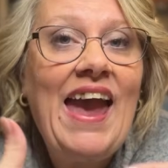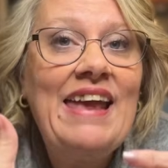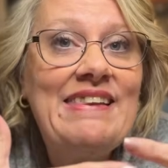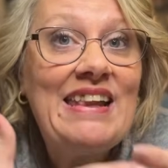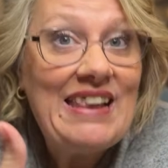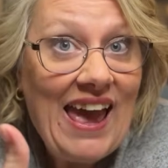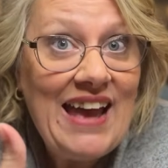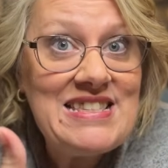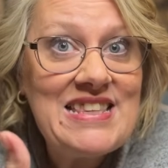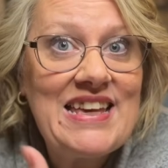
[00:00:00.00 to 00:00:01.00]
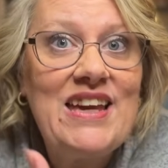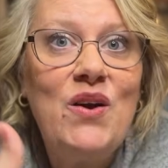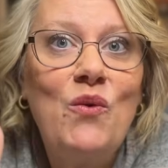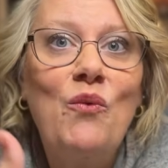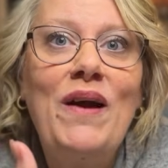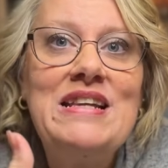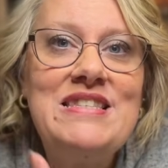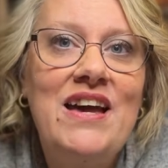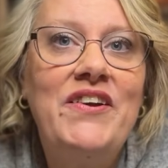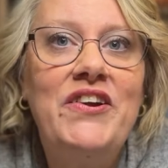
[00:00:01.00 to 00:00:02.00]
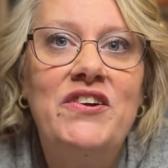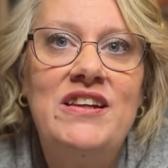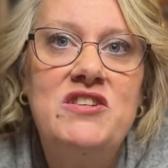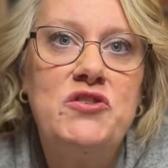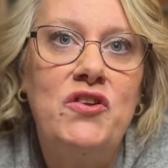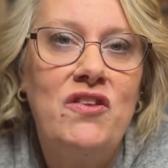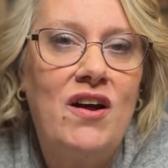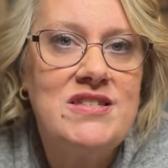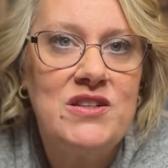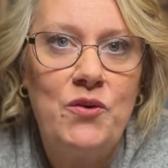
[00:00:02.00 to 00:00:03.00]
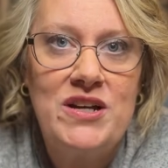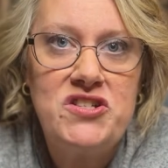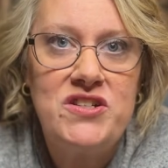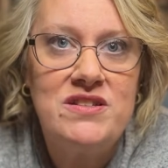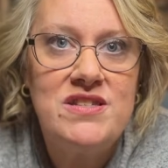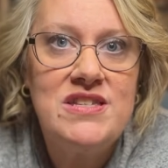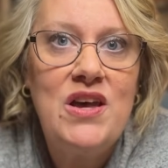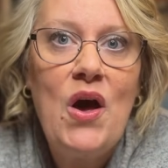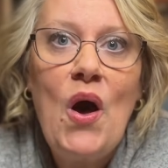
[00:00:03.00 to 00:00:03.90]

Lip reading: And then lastly, write down your initial thoughts and questions.